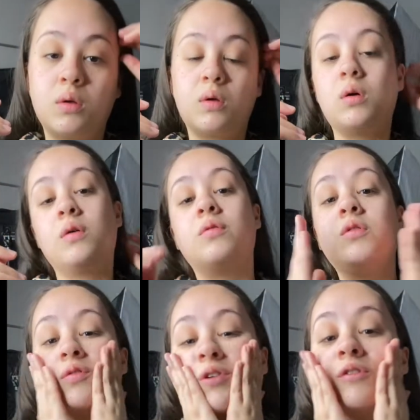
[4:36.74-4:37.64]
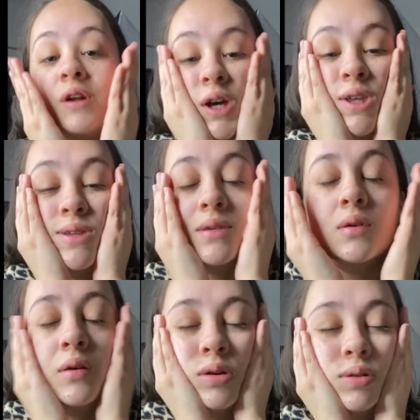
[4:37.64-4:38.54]
Oh, it feels very
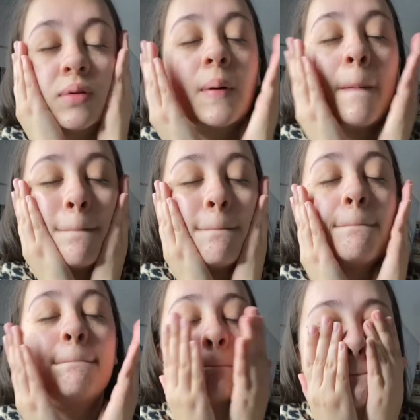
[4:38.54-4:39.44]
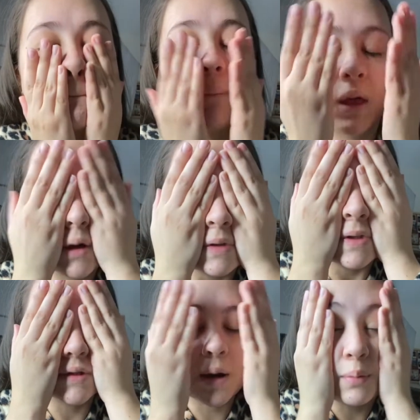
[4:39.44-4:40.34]
nice. And
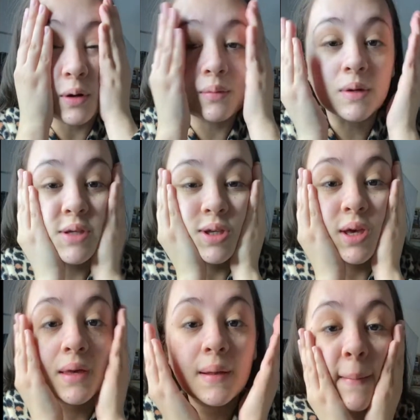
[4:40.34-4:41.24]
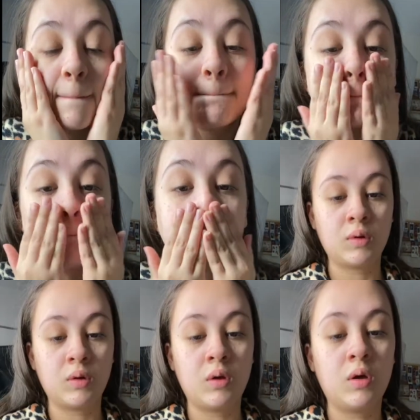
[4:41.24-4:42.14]
just tap it in my skin.
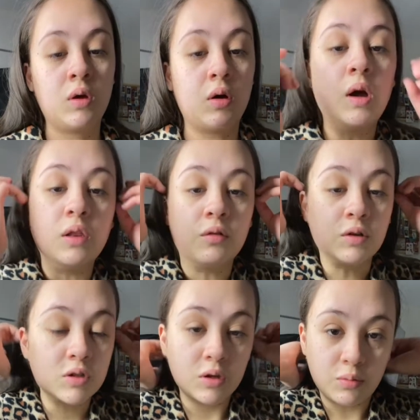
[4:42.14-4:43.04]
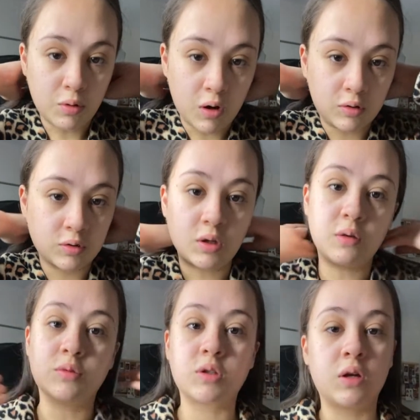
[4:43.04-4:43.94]
Alright, the rest of the products,
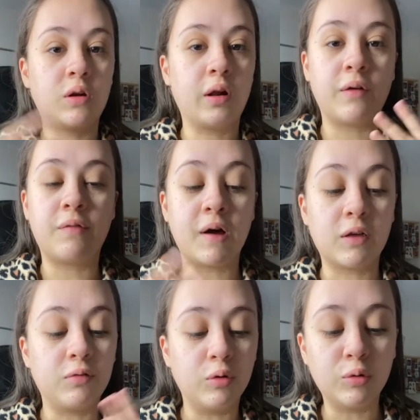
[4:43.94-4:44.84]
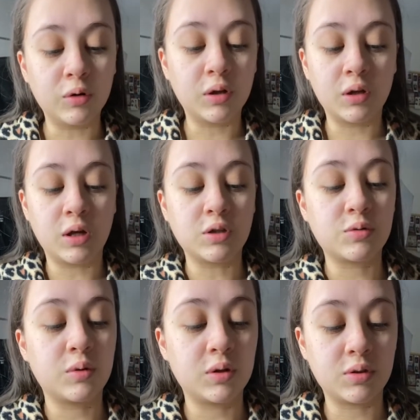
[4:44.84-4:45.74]
I'm just gonna like fast forward it. I
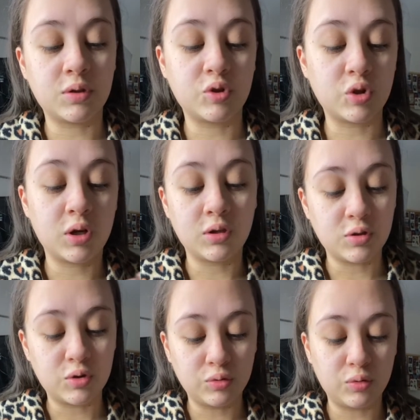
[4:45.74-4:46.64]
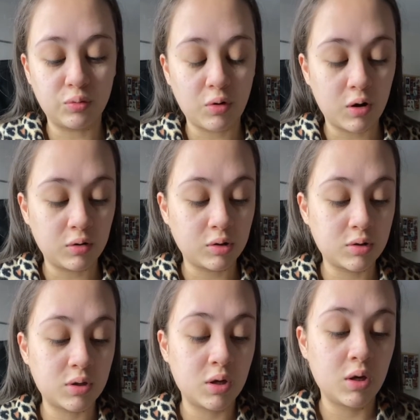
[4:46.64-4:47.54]
just wanted to try these 2 new
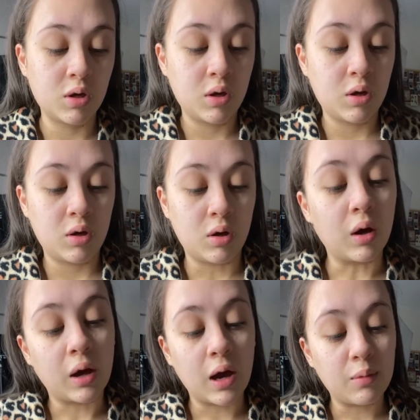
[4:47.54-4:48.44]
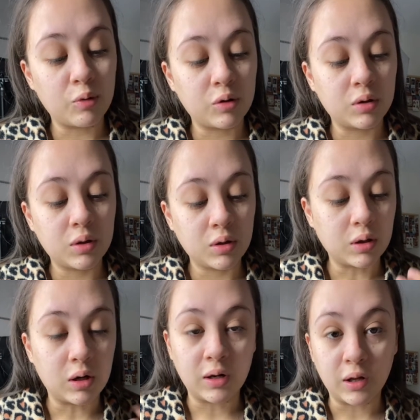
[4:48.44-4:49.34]
products on camera, and
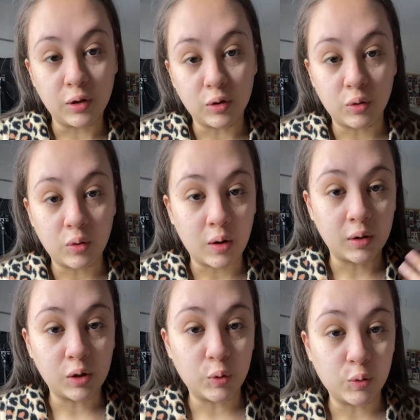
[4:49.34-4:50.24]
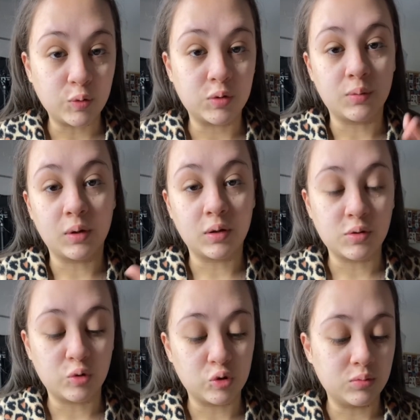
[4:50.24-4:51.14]
then I'll let you know how it goes on my
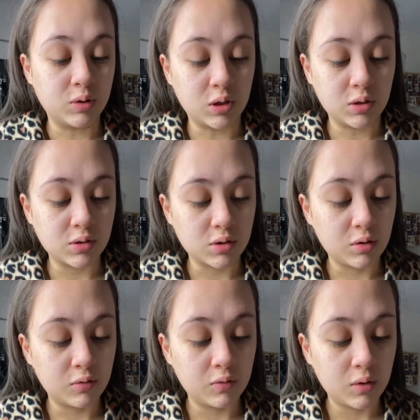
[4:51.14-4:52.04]
social media and stuff.